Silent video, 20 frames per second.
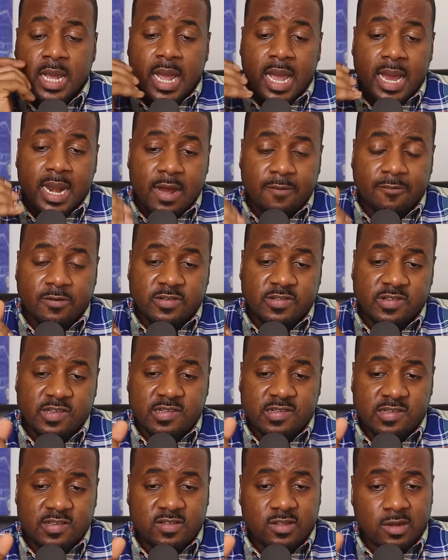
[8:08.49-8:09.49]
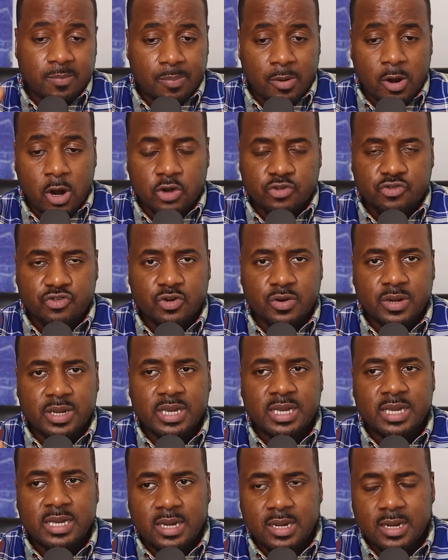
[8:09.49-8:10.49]
And ever since his
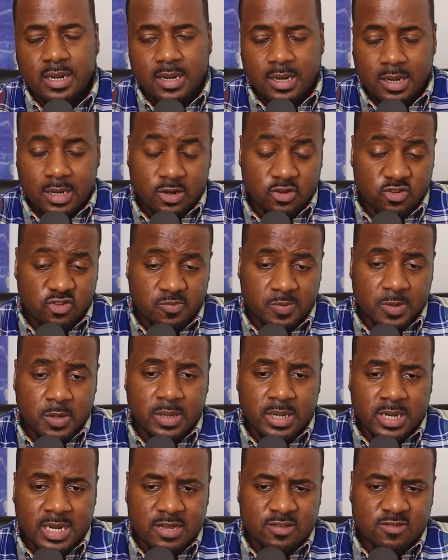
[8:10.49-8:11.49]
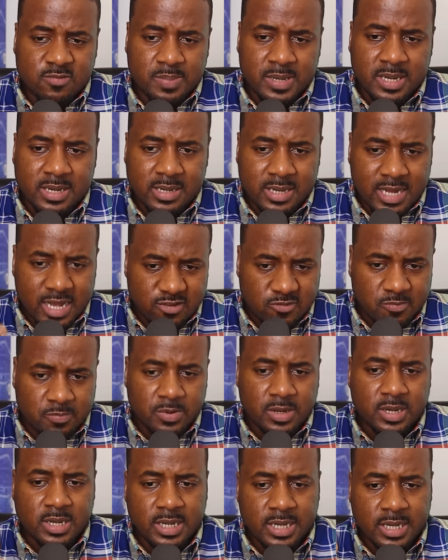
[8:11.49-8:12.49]
departure, Undisputed has been
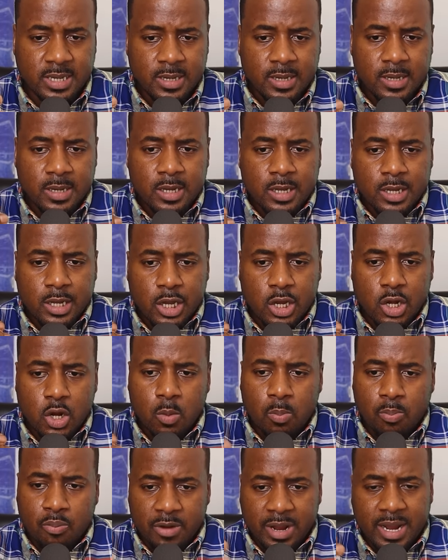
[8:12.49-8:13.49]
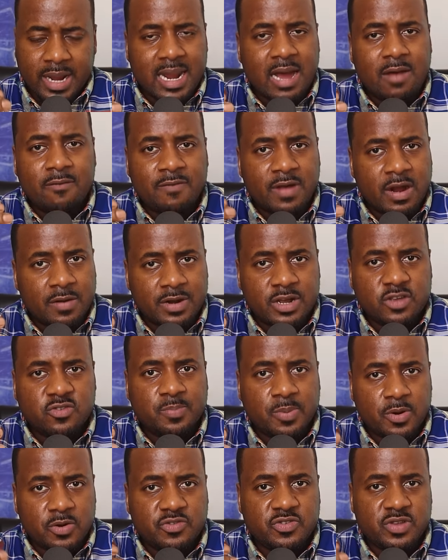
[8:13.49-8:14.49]
desperately, you know, bringing out
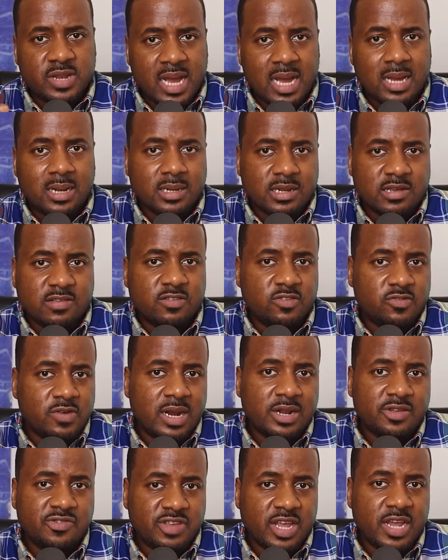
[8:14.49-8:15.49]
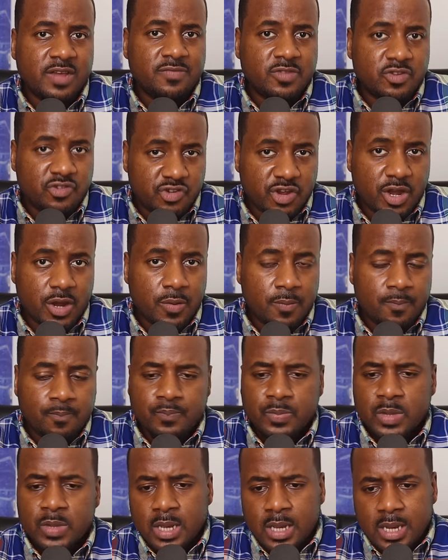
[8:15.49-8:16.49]
various personalities to try to save the show.
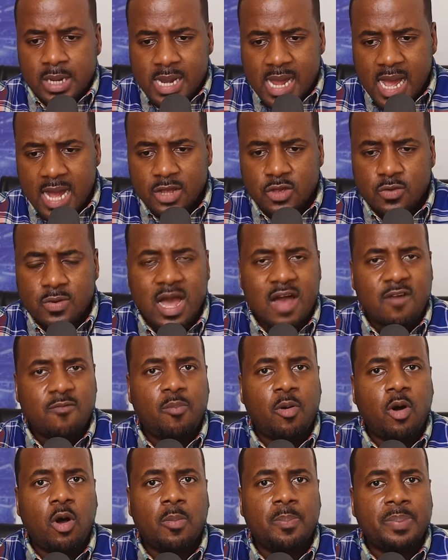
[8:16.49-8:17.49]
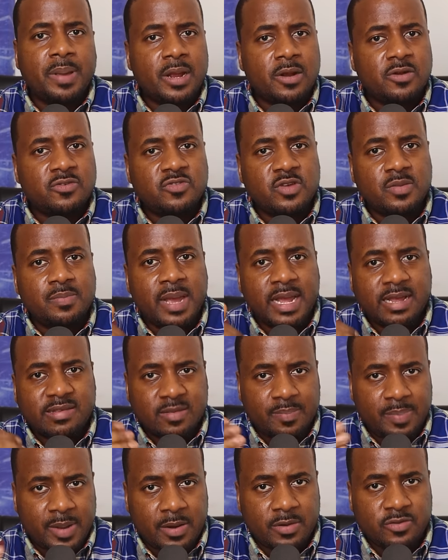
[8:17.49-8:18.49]
Now you have Paul Pierce that
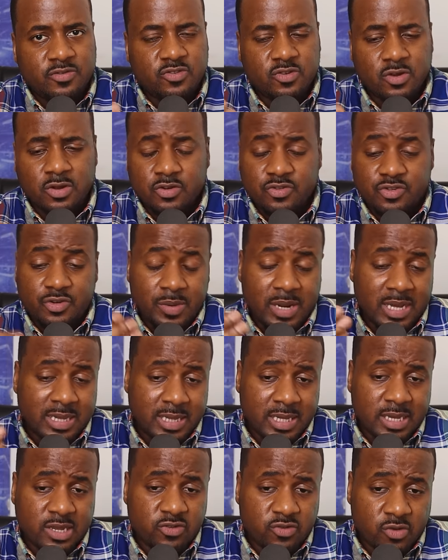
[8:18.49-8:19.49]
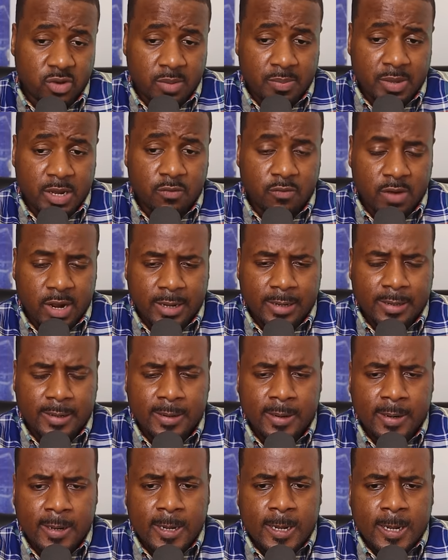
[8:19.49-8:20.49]
makes appearances on the show, and I think he's going to be a
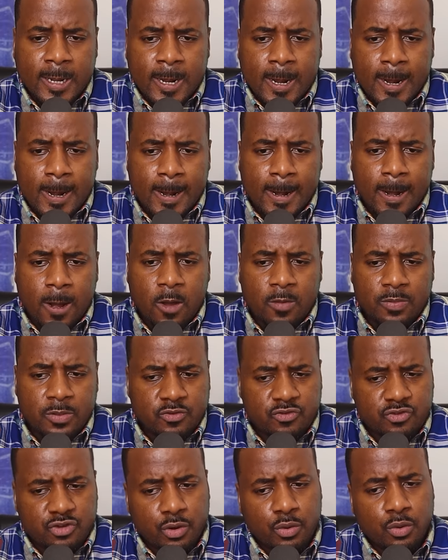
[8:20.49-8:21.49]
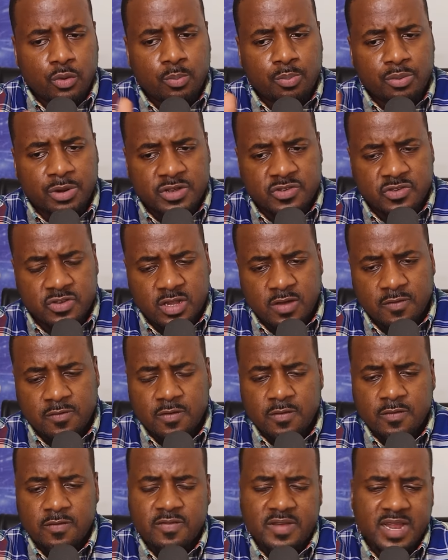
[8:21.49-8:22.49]
regular on the show who brings a
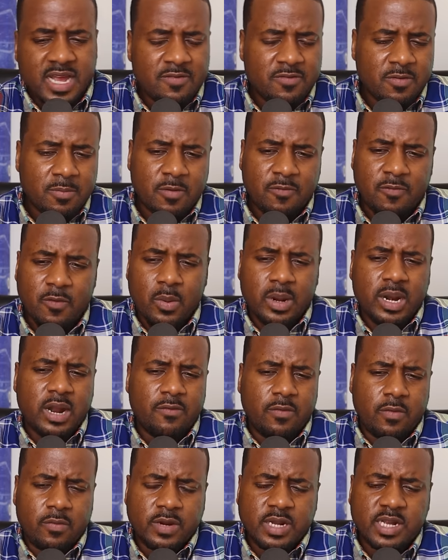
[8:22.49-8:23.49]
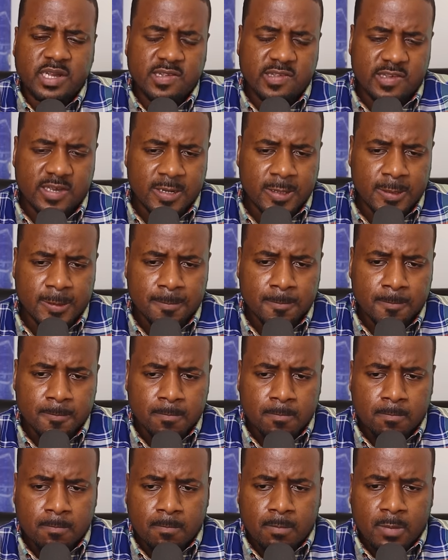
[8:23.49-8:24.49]
different flavor. But for whatever reason,
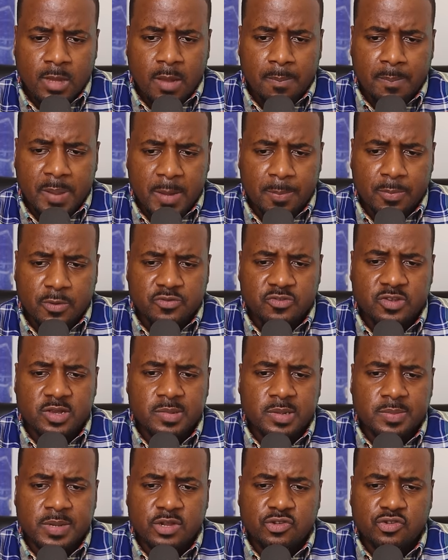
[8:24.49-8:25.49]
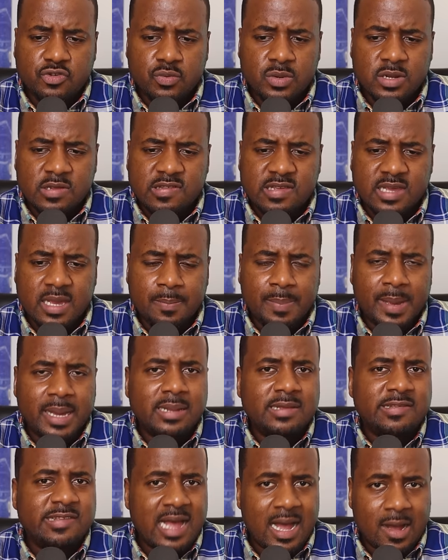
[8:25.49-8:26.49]
people seem to be tuning Skip
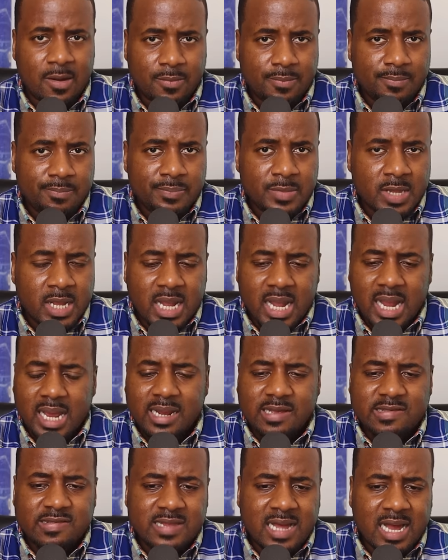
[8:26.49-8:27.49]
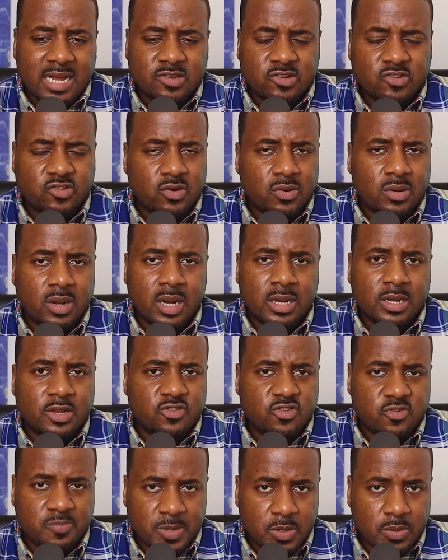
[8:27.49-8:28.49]
Bayless out. And it's not just on
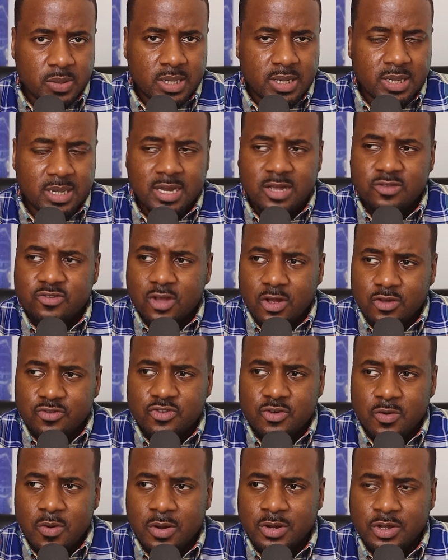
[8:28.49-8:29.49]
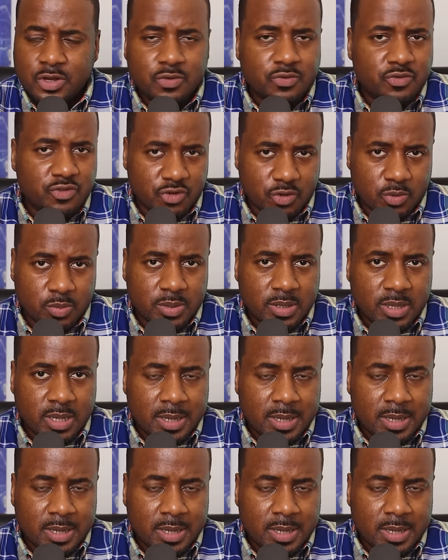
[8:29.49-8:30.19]
Undisputed, it's also on YouTube.